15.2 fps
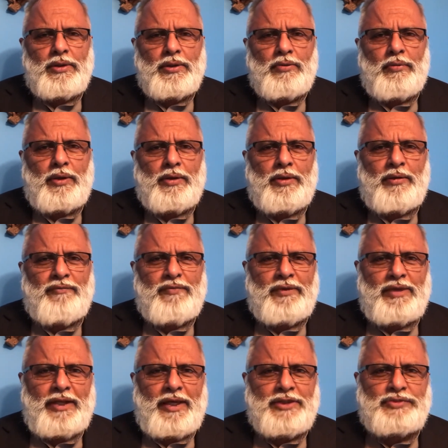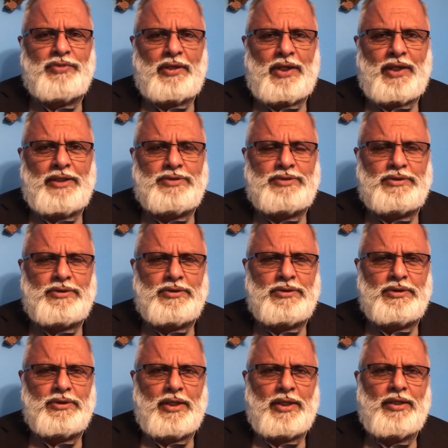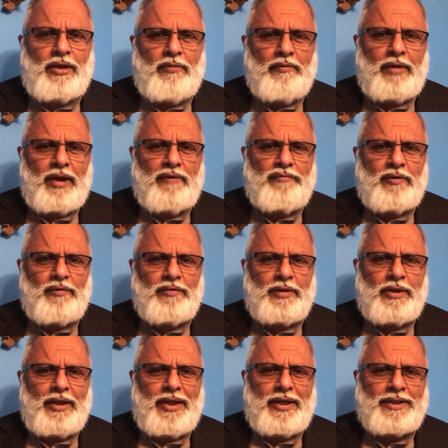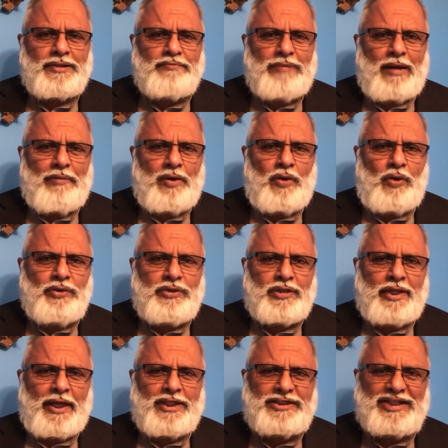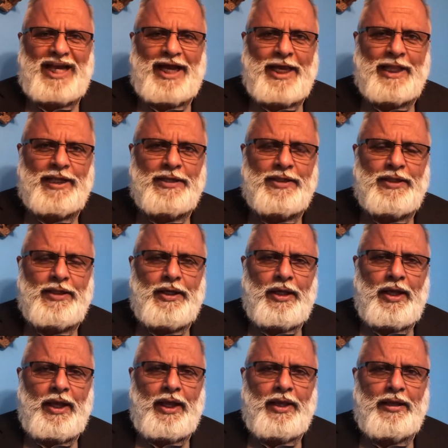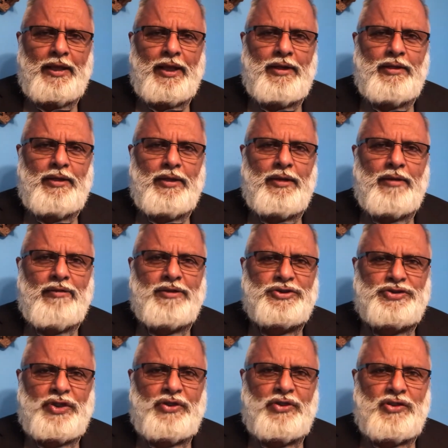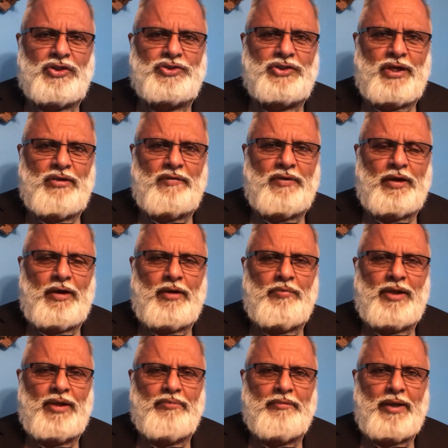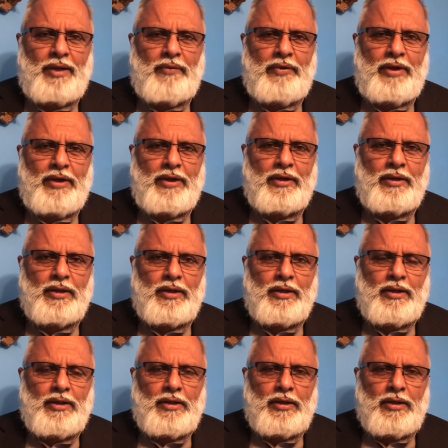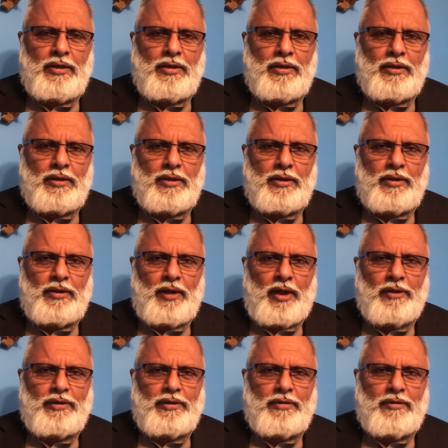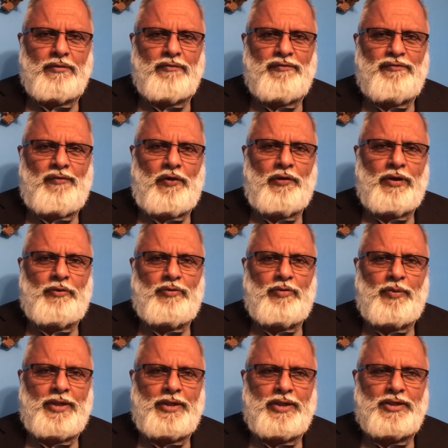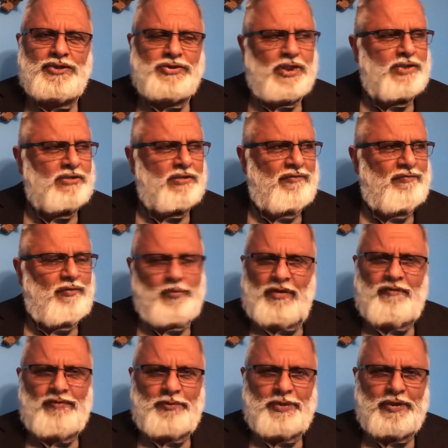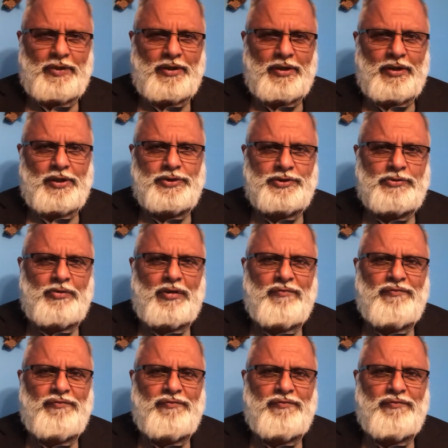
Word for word: when the, the Israelites had come back from Babylonian exile and had sinned in the sight of God by marrying not foreign women in the sense of women from another country, but